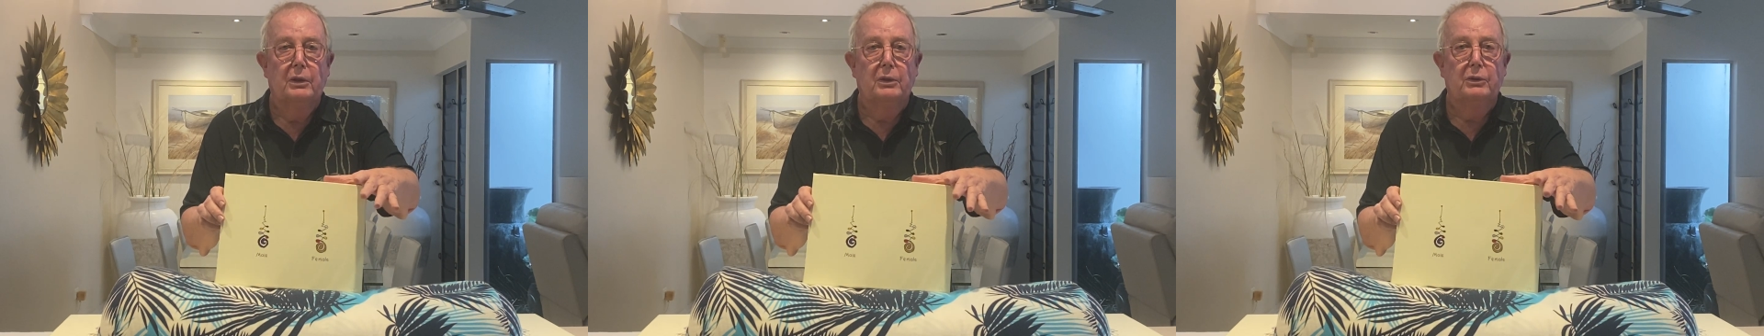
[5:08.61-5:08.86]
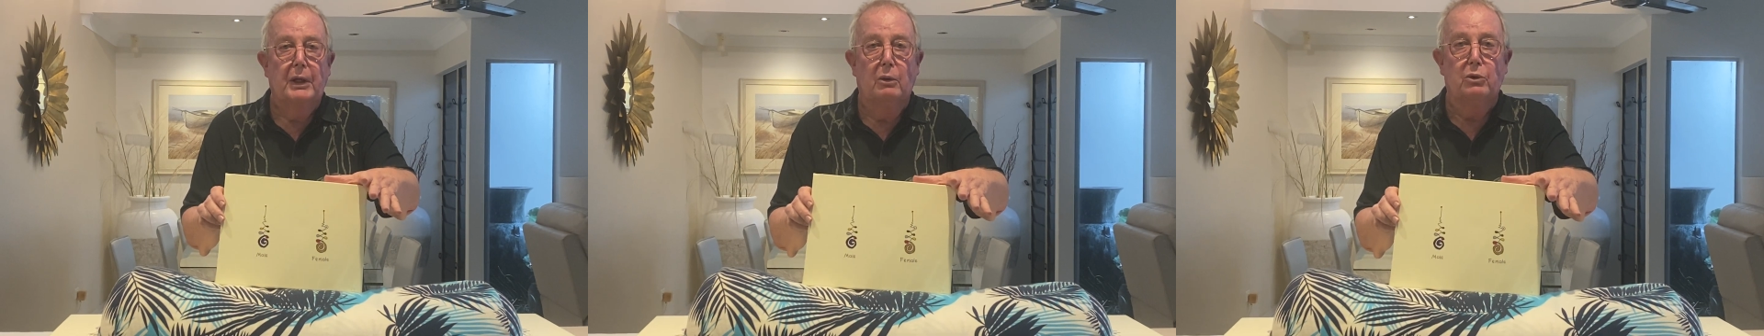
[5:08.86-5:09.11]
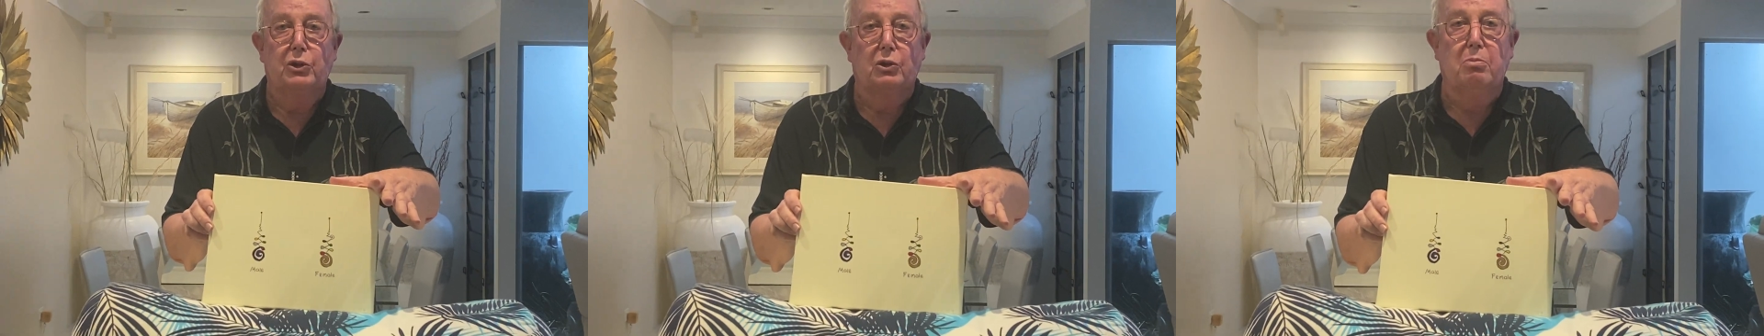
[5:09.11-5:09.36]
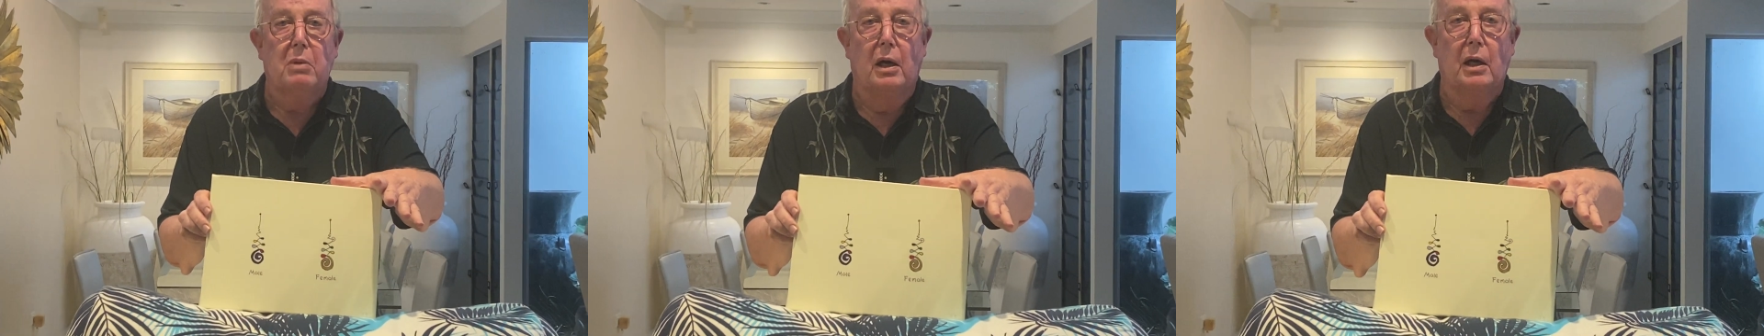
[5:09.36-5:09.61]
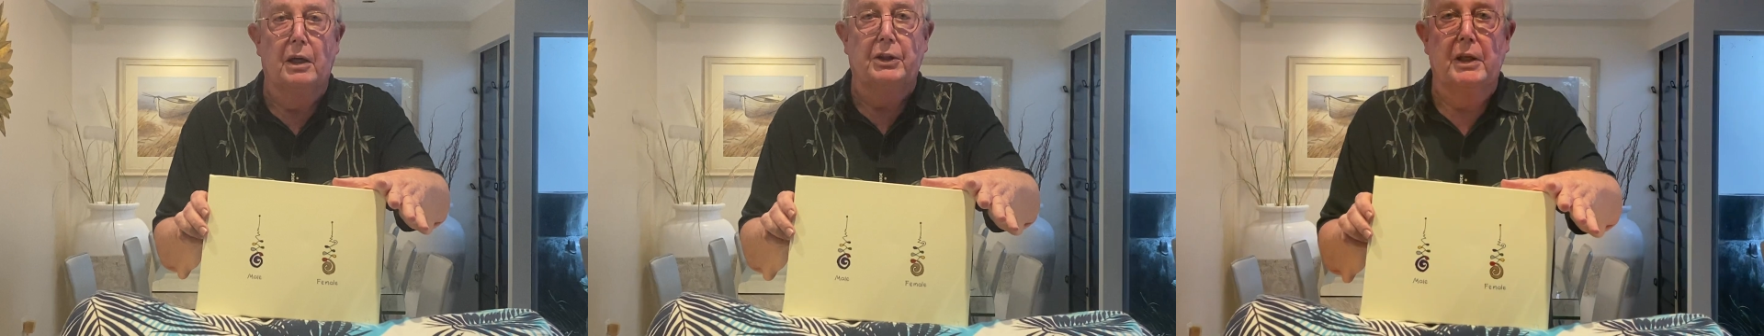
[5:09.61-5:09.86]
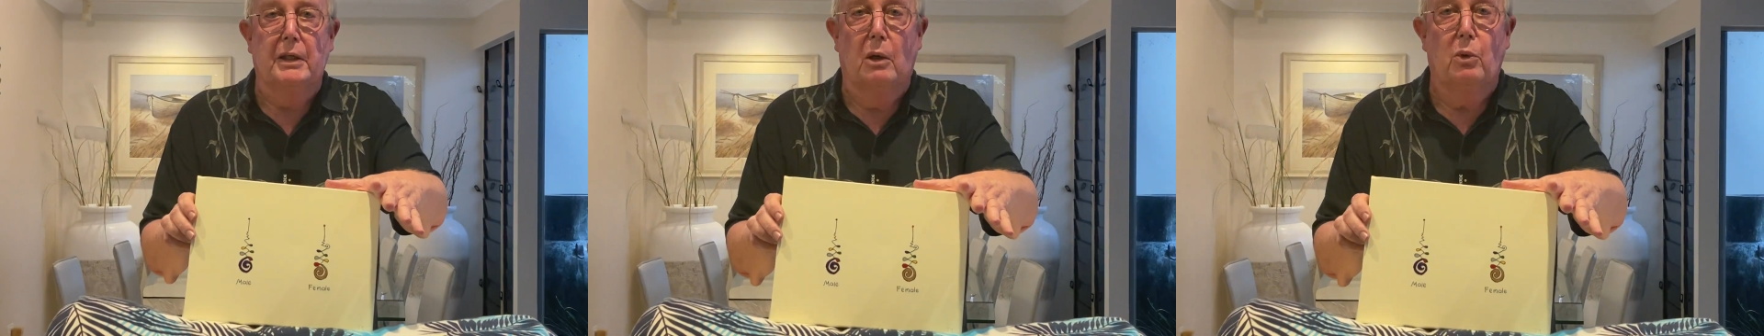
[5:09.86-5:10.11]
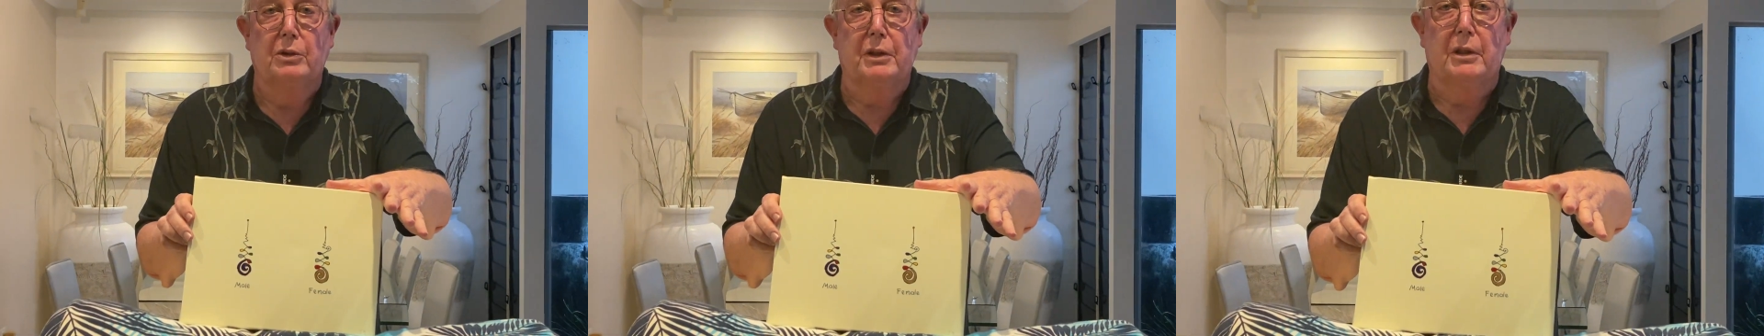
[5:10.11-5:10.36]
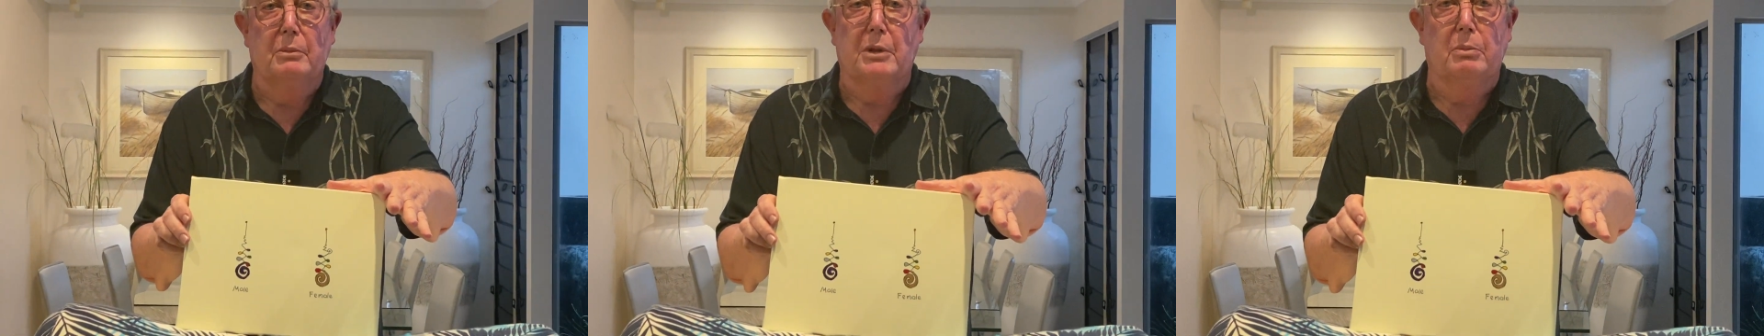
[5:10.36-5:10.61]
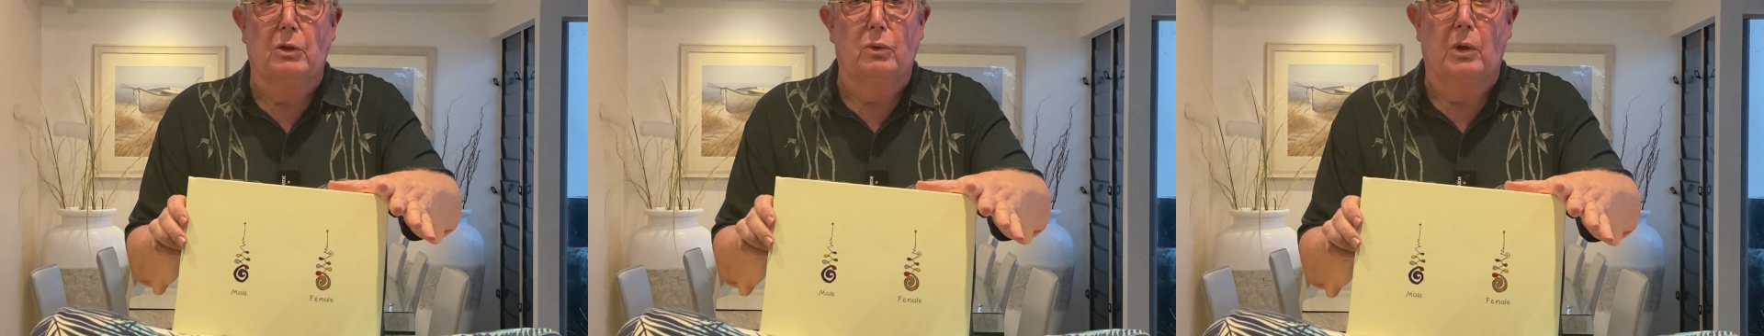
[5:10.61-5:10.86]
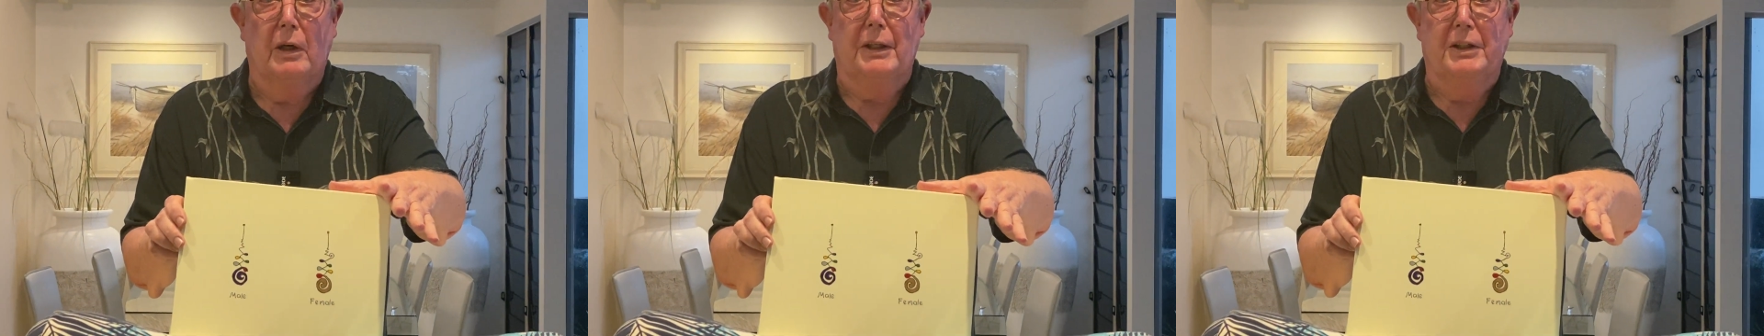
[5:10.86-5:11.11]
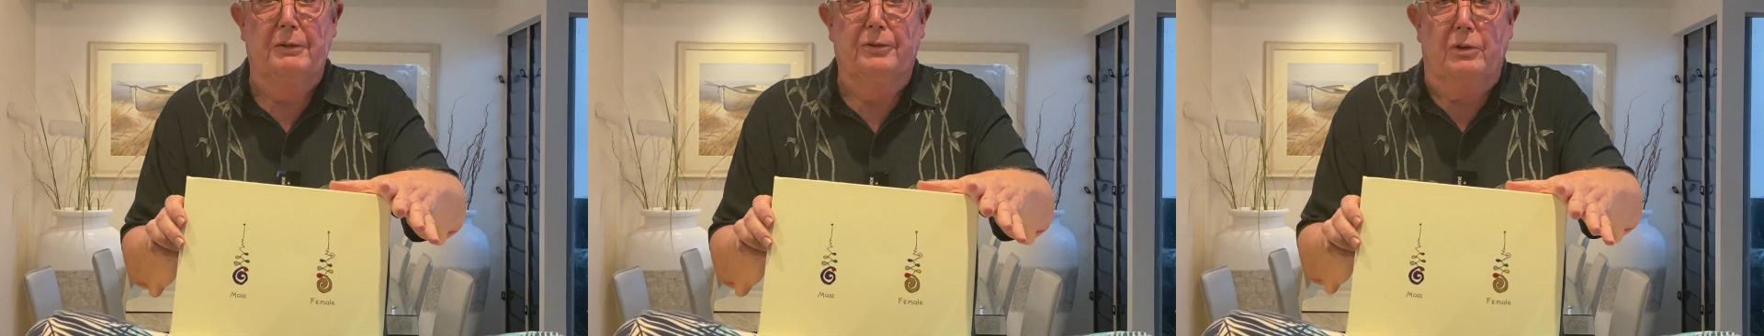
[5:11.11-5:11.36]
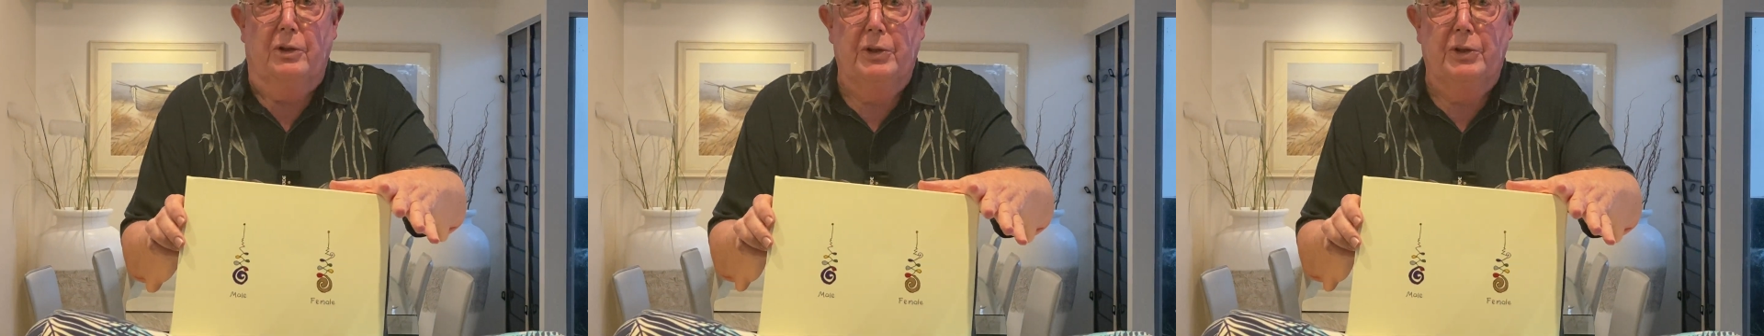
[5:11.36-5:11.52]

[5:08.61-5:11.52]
that was just my idea. I wanted them to look like a difference,